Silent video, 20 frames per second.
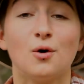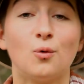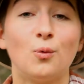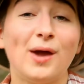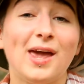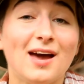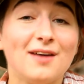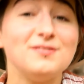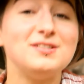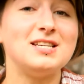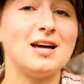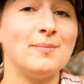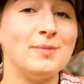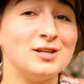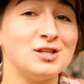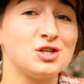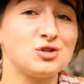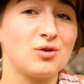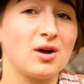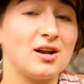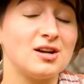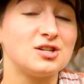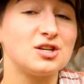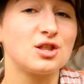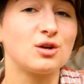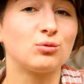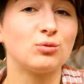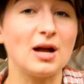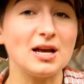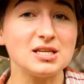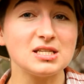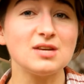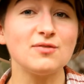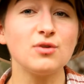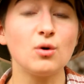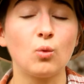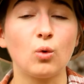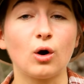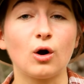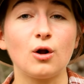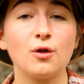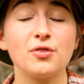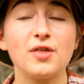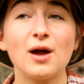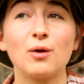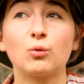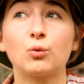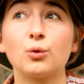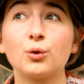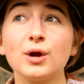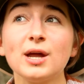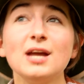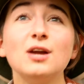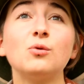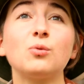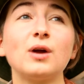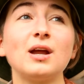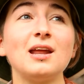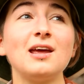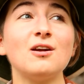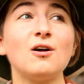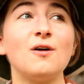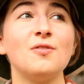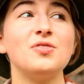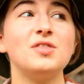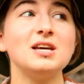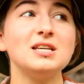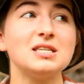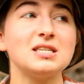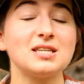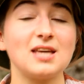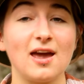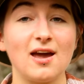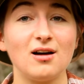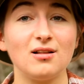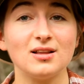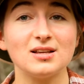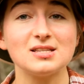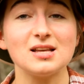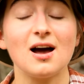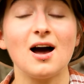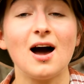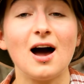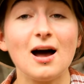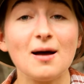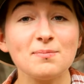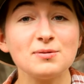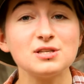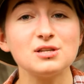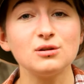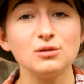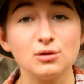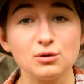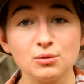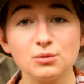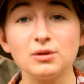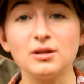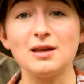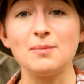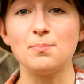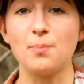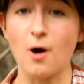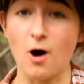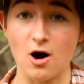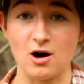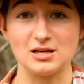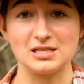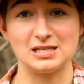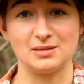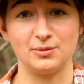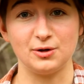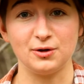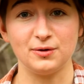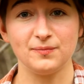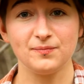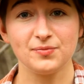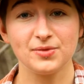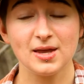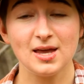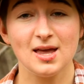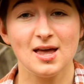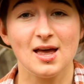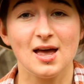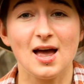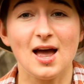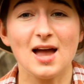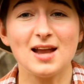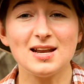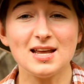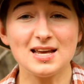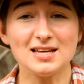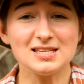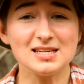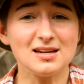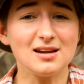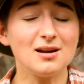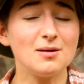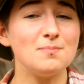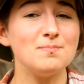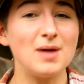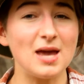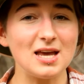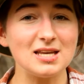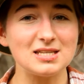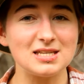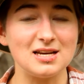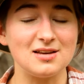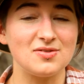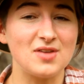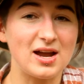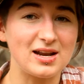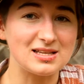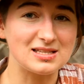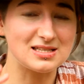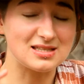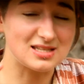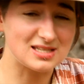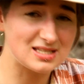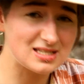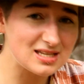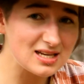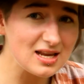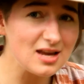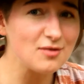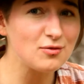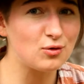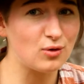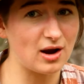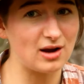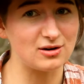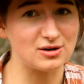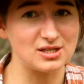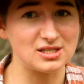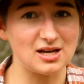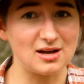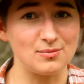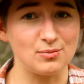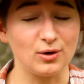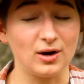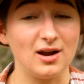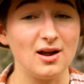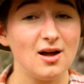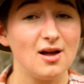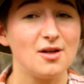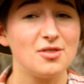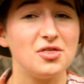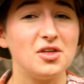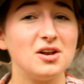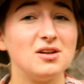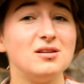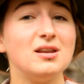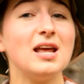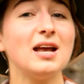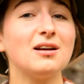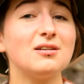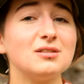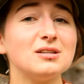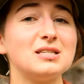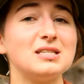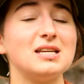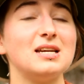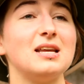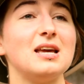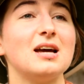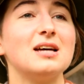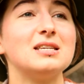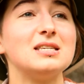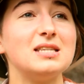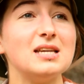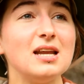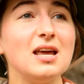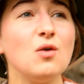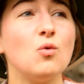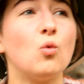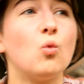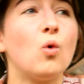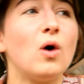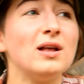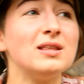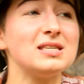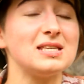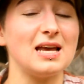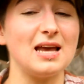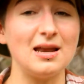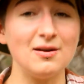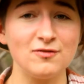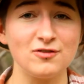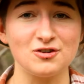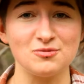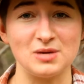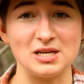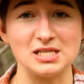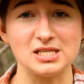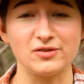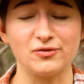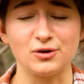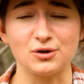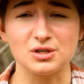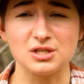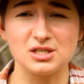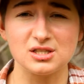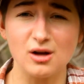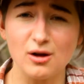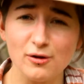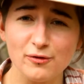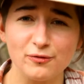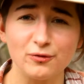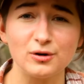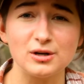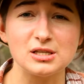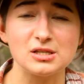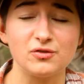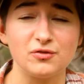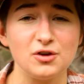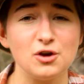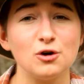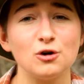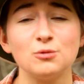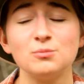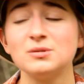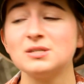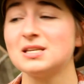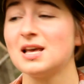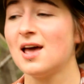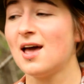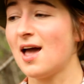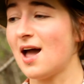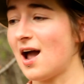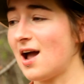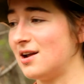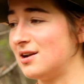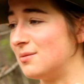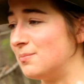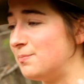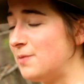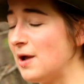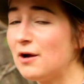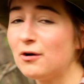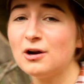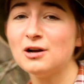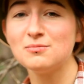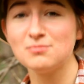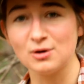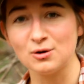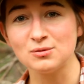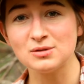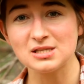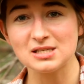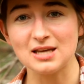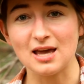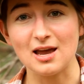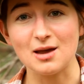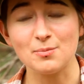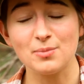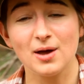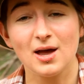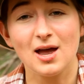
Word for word: We have demonstrated to the rest of the world that regreening on this scale is absolutely possible. And isn't it amazing that it's the city of Greater Sudbury, the Nickel City, a city once infamous for sulfurous fumes and a barren moonscape,